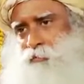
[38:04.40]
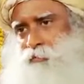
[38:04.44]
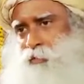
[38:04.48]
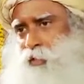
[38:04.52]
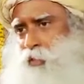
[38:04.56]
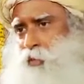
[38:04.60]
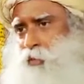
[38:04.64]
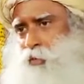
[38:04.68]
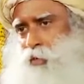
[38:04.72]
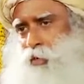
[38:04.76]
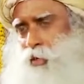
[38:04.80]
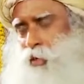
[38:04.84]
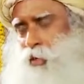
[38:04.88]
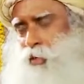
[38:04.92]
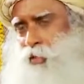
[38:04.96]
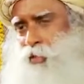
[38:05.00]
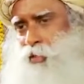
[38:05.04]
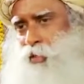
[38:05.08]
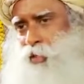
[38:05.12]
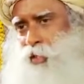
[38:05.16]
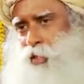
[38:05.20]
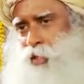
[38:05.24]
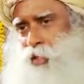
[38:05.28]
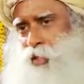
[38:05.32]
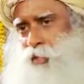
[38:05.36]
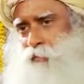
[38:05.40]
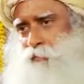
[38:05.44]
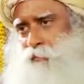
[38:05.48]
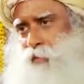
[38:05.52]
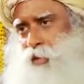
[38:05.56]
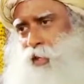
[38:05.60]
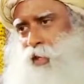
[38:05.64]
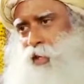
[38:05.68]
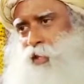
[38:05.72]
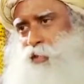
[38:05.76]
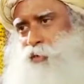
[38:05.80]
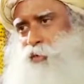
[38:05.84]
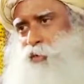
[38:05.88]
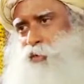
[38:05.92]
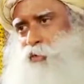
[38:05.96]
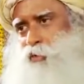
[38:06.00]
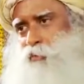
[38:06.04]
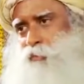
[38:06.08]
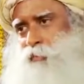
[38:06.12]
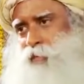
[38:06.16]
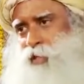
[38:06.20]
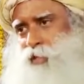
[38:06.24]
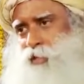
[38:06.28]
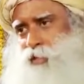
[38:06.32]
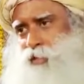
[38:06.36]
when you're hungry, if I ask you to
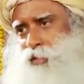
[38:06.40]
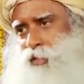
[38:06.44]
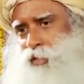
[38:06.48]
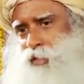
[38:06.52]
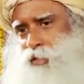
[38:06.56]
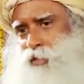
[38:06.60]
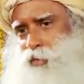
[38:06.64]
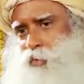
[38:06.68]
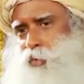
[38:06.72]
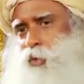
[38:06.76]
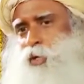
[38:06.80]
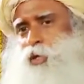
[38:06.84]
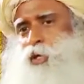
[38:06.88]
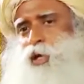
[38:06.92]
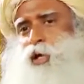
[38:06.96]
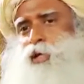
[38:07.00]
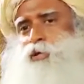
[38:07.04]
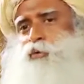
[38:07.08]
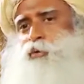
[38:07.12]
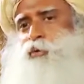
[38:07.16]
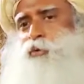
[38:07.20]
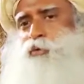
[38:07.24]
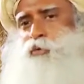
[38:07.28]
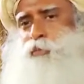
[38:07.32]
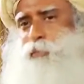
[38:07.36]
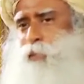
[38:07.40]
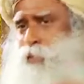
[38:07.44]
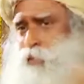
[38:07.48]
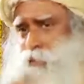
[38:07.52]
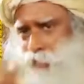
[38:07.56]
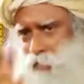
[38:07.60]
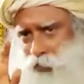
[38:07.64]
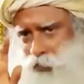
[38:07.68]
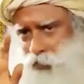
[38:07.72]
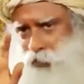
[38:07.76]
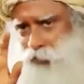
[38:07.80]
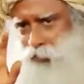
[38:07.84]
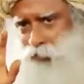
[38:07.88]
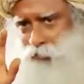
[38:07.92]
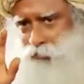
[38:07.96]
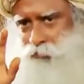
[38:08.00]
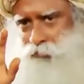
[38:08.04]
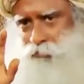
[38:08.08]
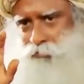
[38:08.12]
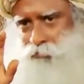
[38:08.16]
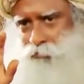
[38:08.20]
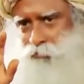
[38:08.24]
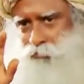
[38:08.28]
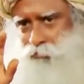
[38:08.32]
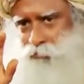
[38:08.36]
meditate, you are not going to meditate,
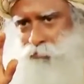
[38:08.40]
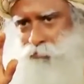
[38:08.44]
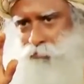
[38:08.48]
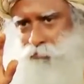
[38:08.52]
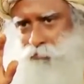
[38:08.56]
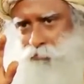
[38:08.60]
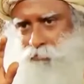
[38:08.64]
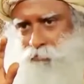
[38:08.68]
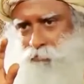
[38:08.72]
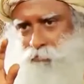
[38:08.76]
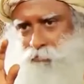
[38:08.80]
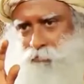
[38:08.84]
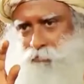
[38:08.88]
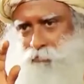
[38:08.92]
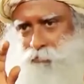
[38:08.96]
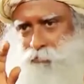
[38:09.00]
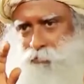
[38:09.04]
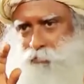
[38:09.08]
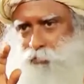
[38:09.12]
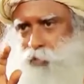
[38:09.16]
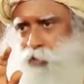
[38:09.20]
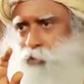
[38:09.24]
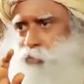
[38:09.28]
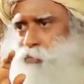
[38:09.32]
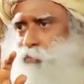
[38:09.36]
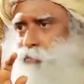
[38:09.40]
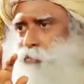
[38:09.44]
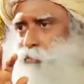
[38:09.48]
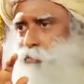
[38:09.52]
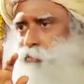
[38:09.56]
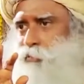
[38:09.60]
will you?